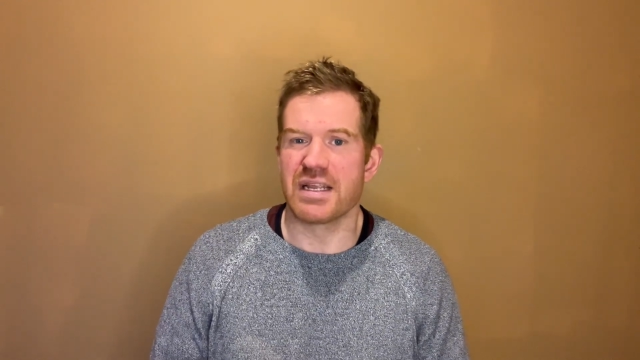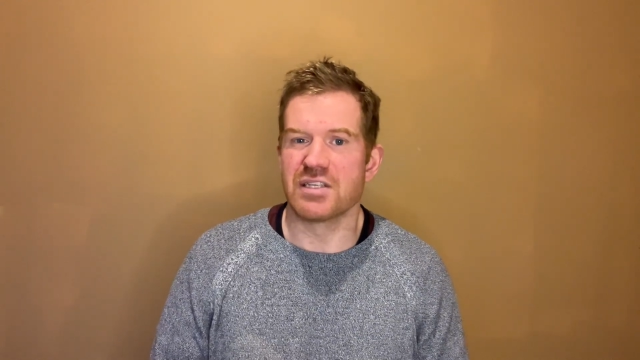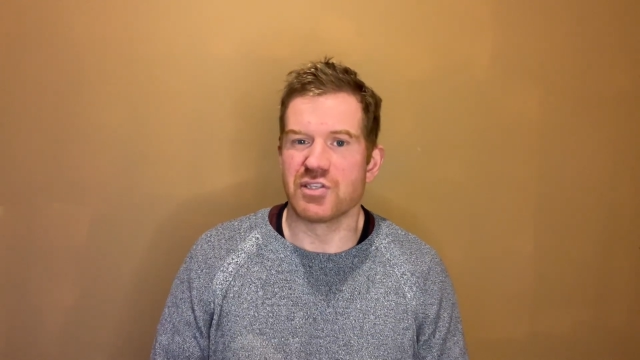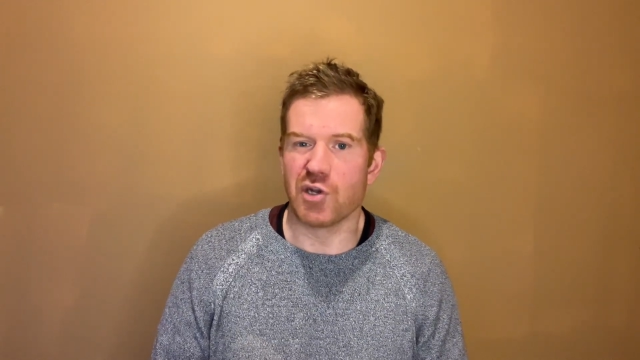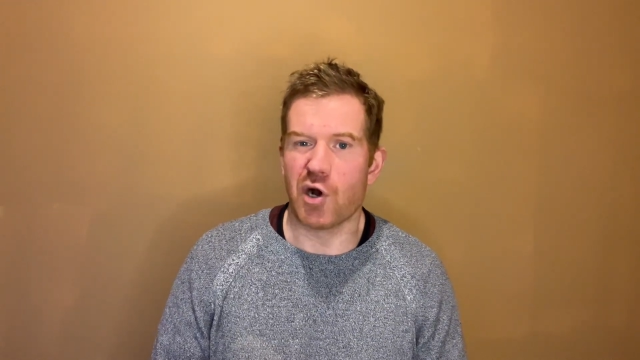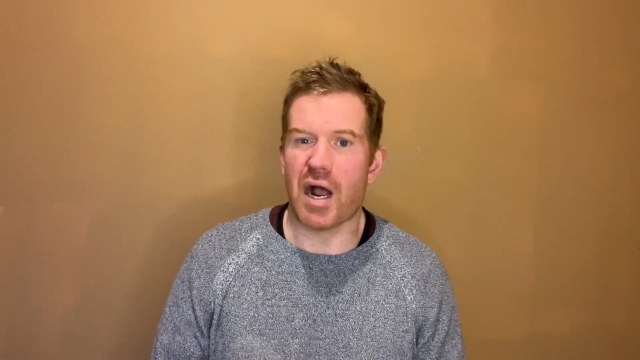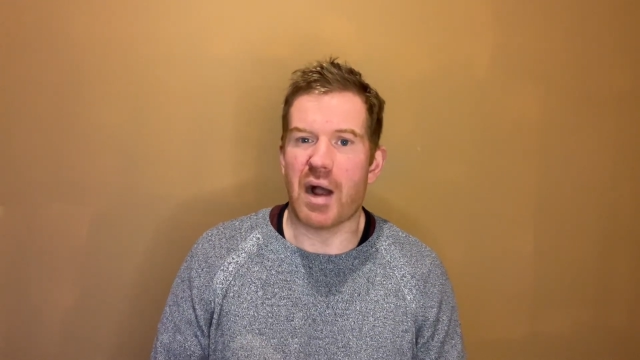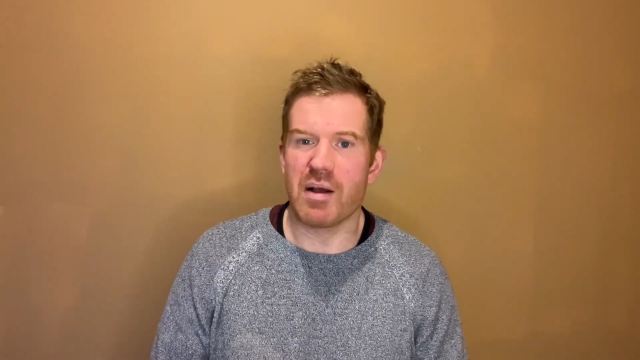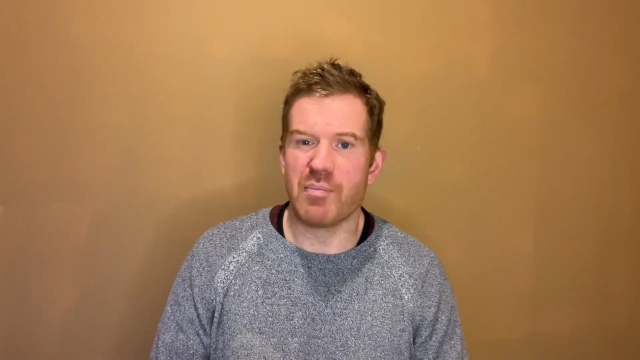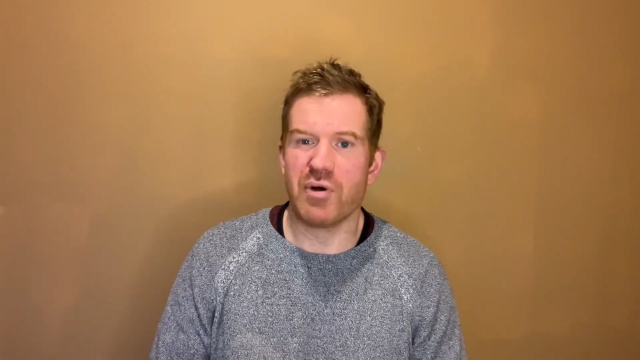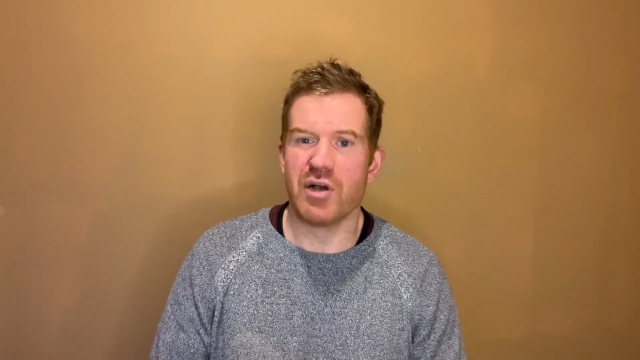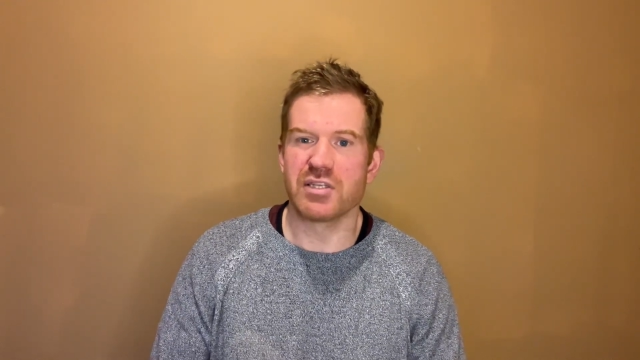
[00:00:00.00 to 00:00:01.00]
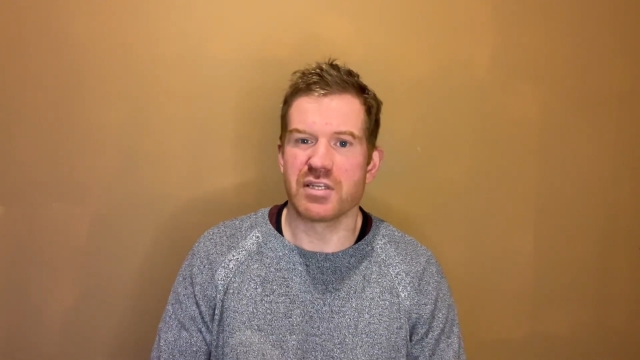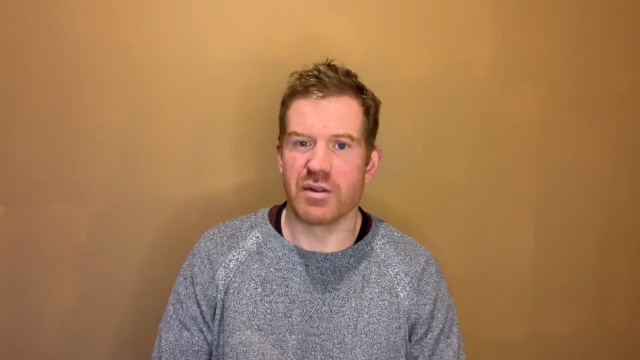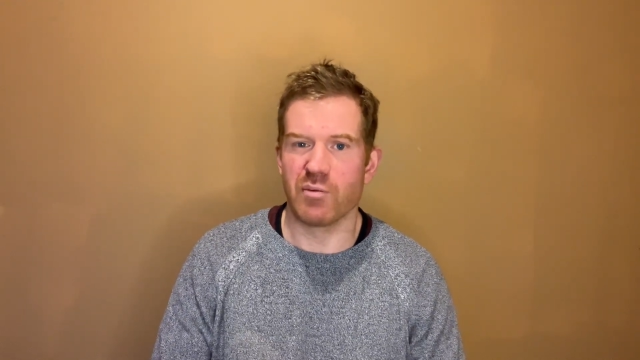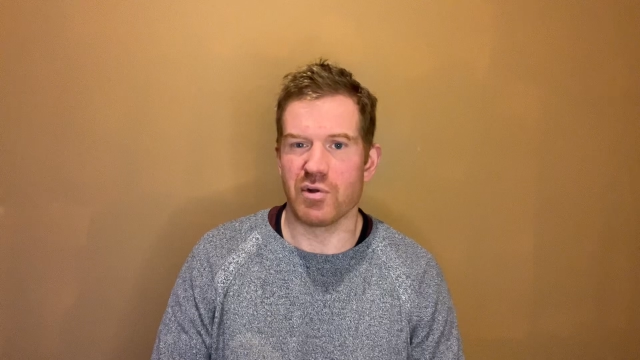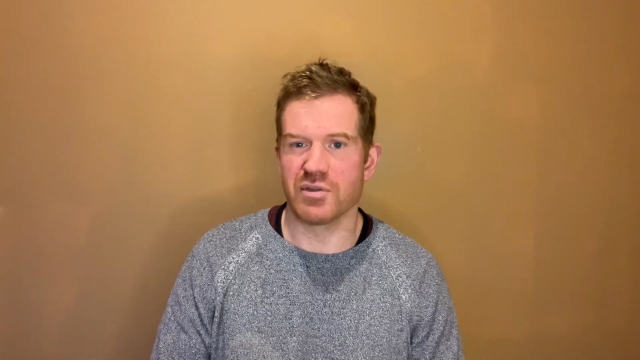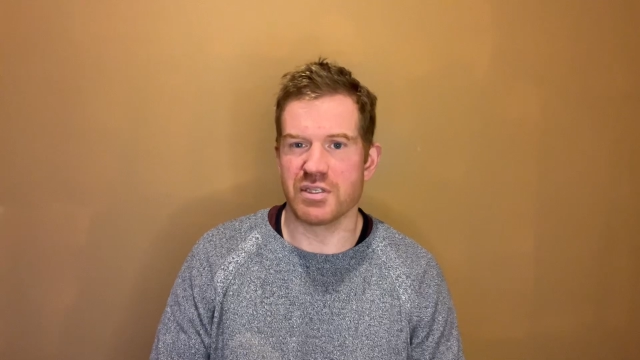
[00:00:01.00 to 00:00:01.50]
is not how I personally
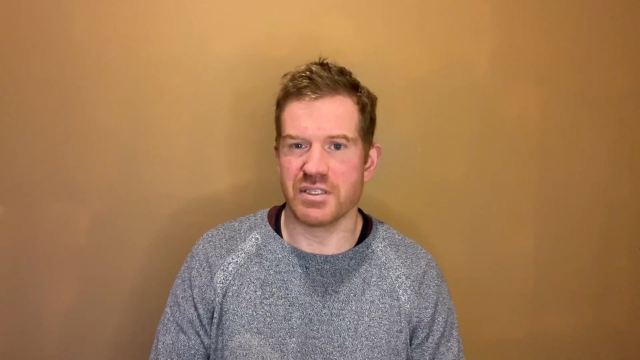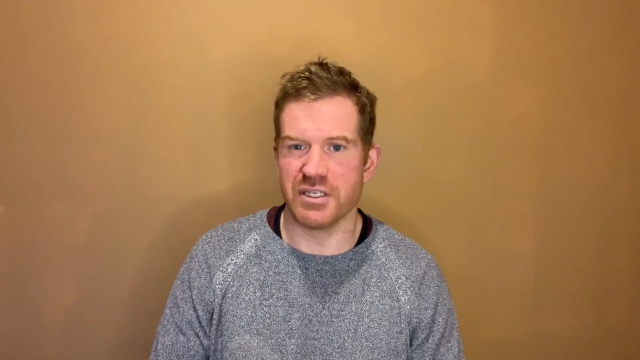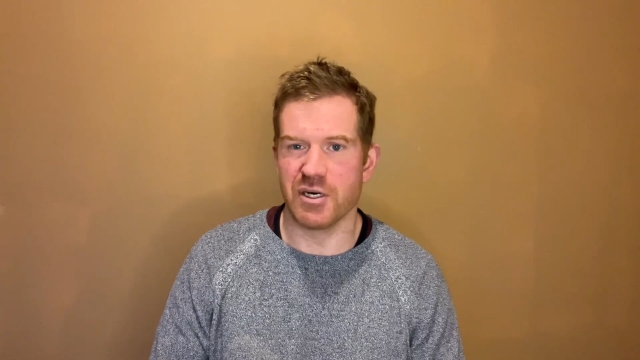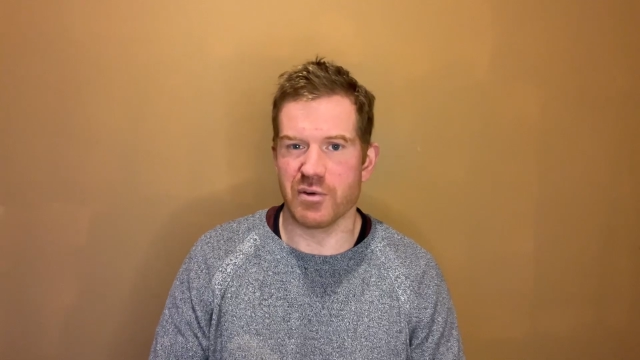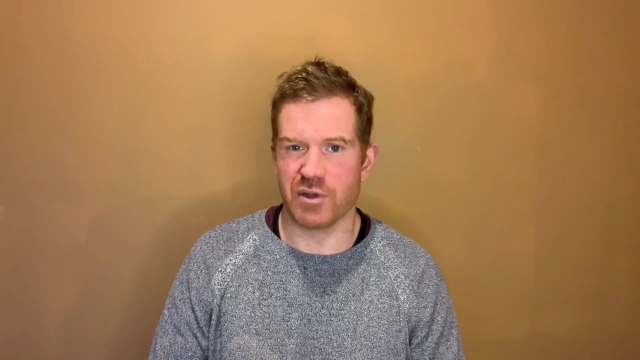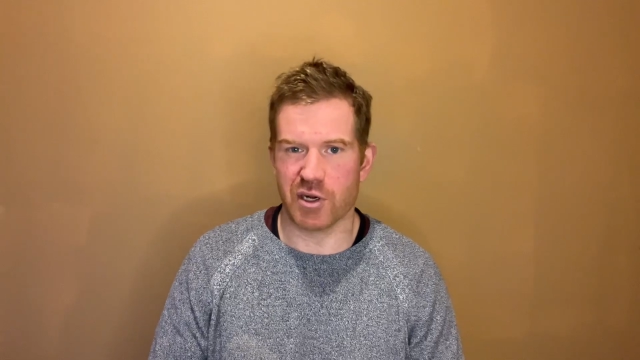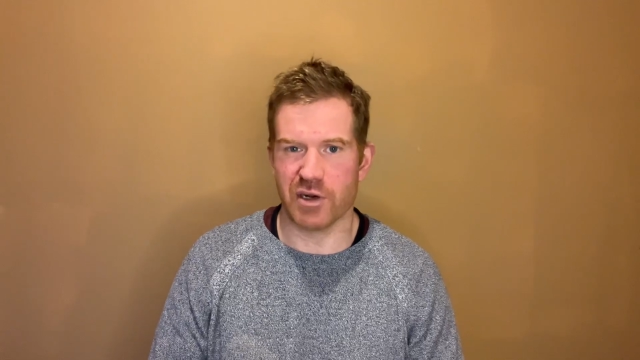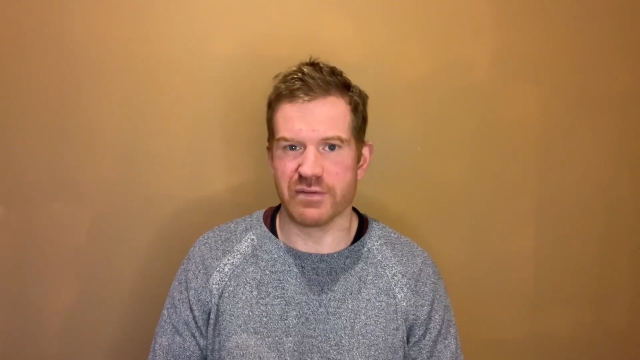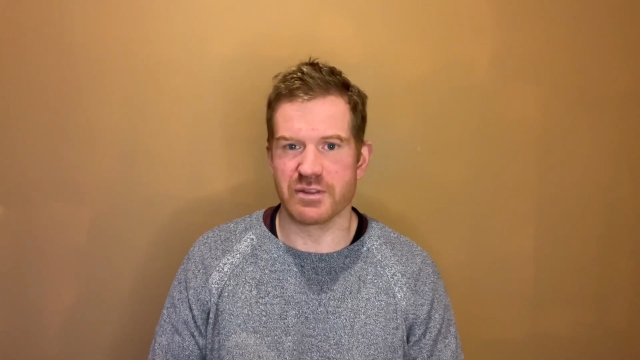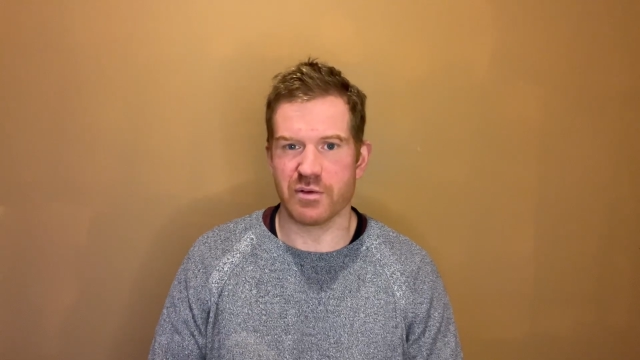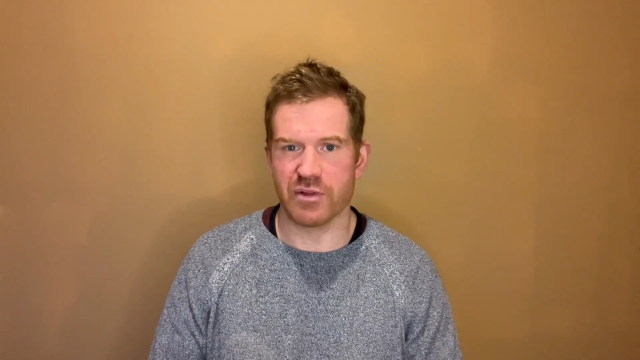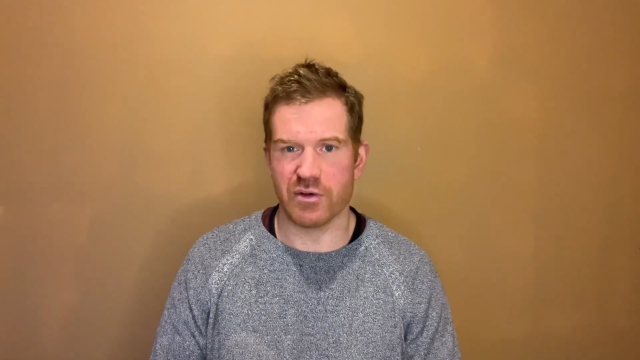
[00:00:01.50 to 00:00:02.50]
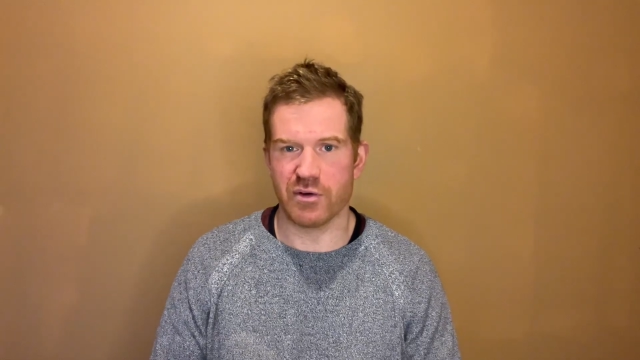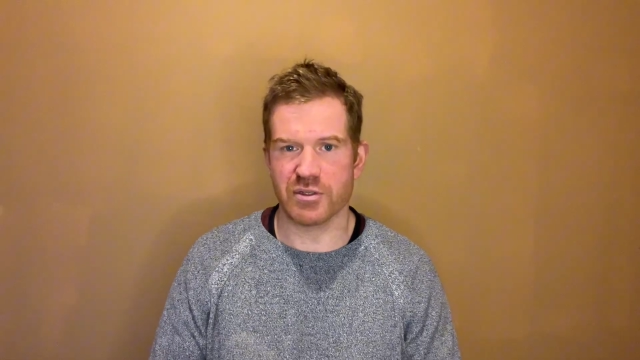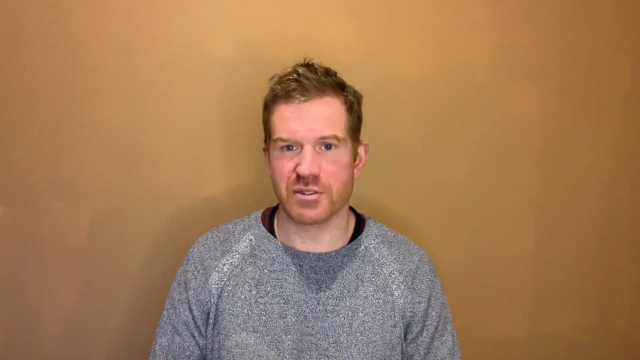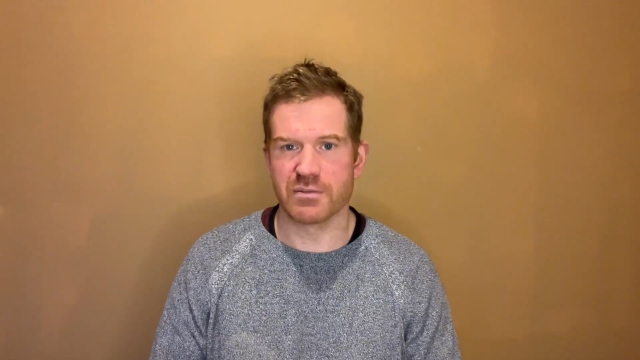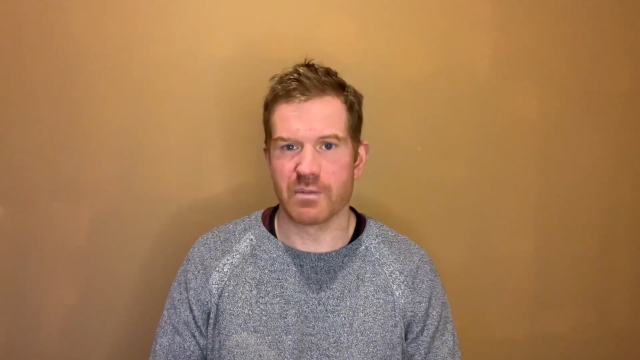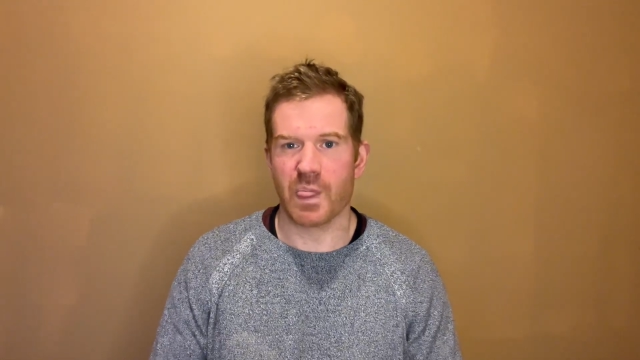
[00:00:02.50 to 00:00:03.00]
want to deal with uncomfortable thoughts.